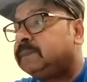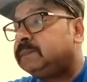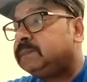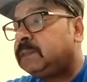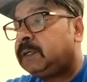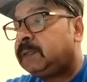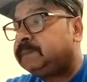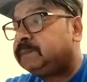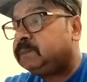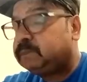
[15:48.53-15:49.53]
uh,
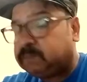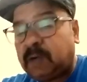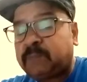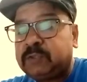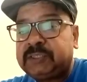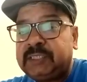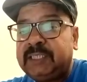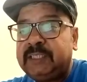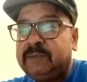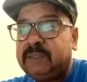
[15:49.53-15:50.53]
of course,
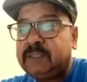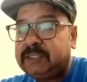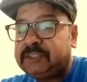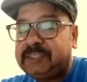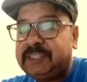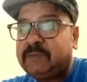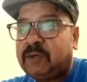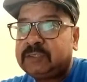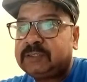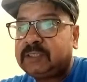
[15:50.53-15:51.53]
this treaty
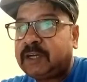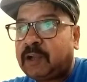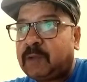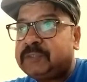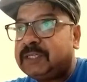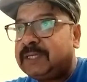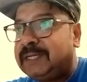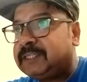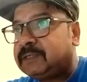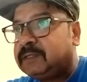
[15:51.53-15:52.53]
was adopted
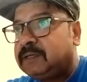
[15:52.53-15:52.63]
later,